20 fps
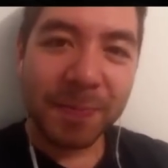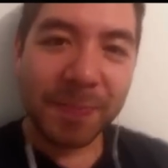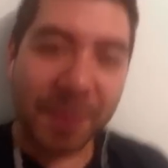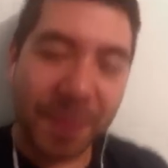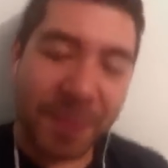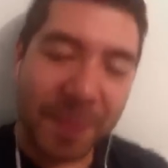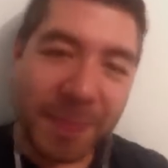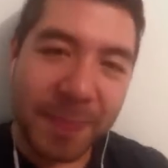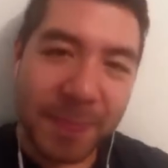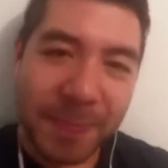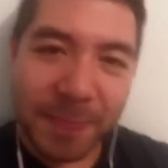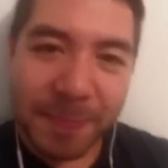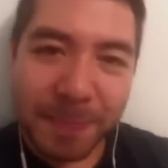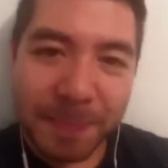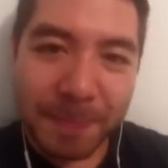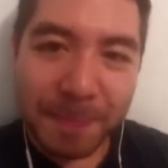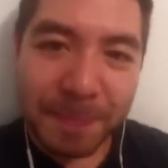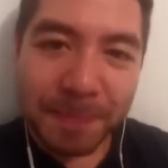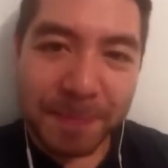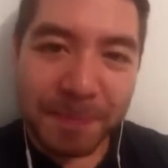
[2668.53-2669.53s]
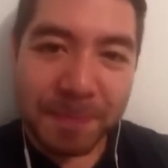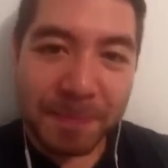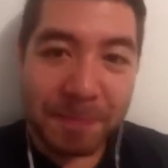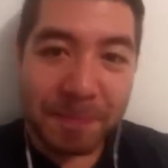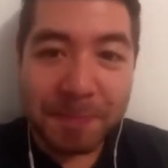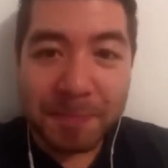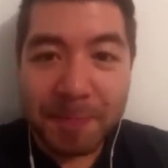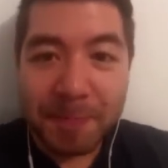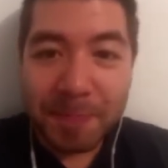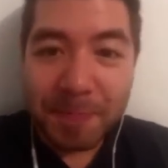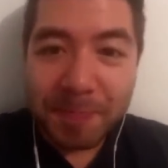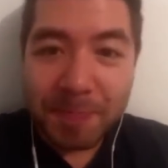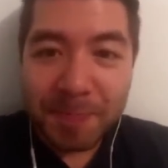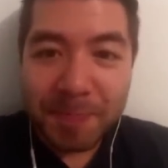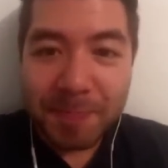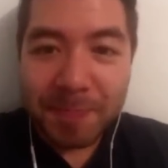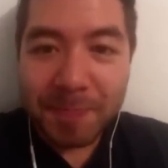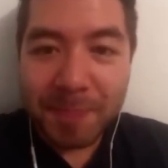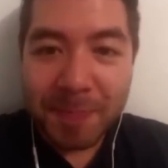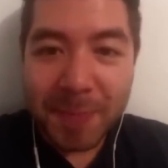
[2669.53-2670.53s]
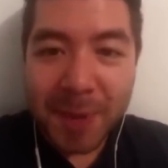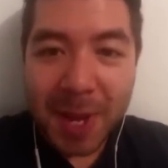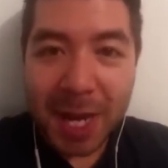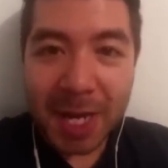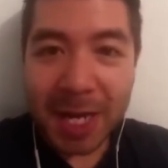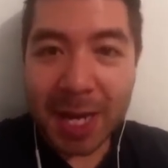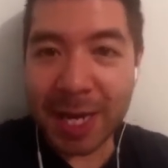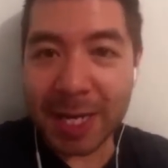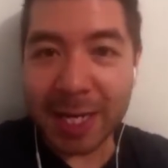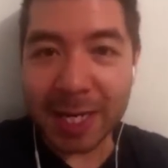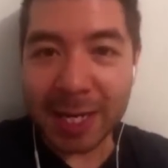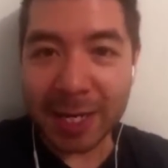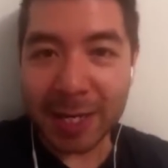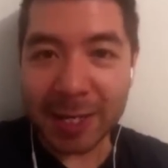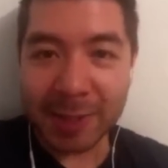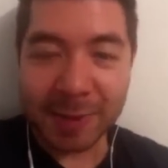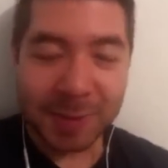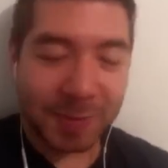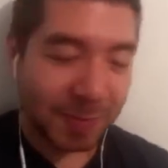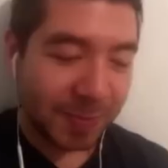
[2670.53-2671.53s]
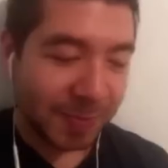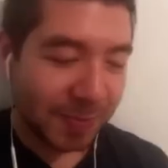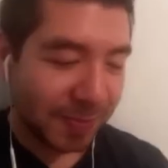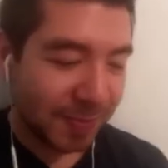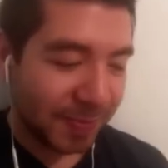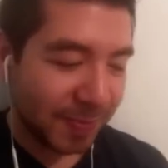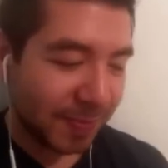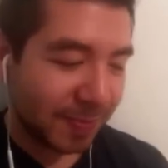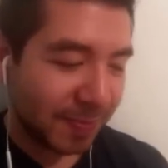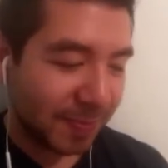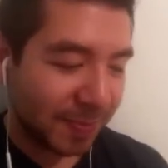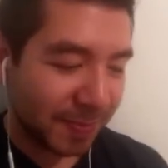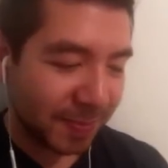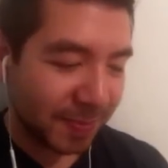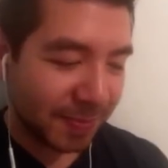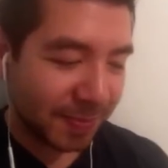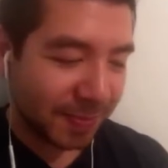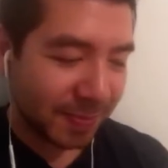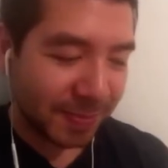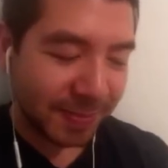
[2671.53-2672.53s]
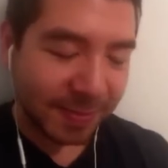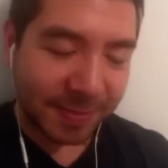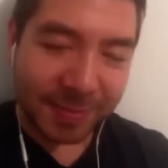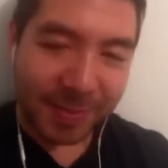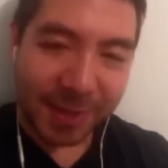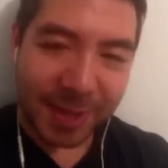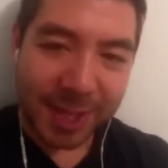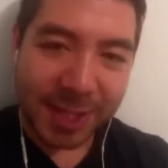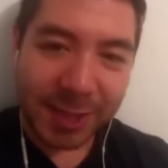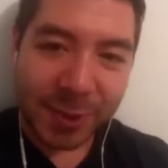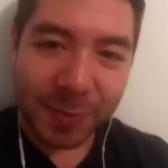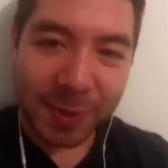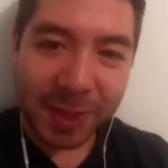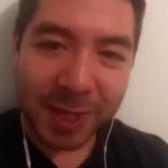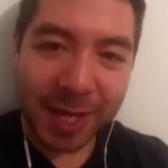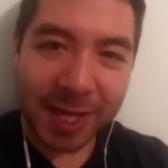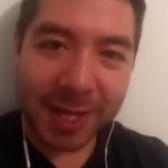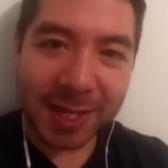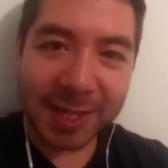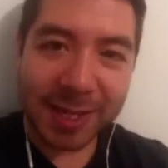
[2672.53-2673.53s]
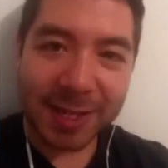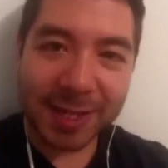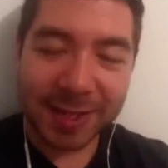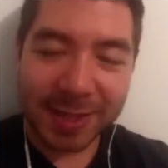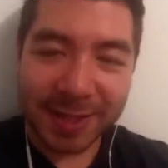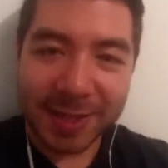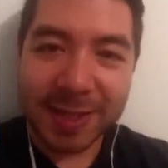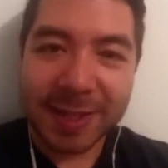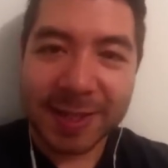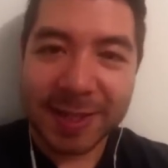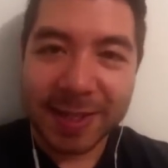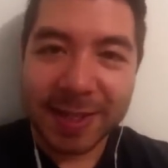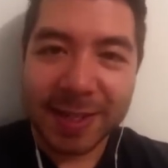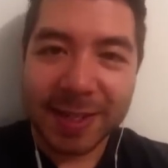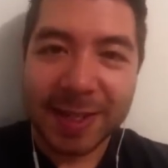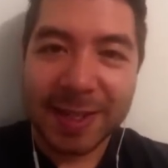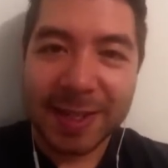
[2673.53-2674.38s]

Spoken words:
Right. That's a good idea, to make it so that the higher your mining is, the more flat it comes out.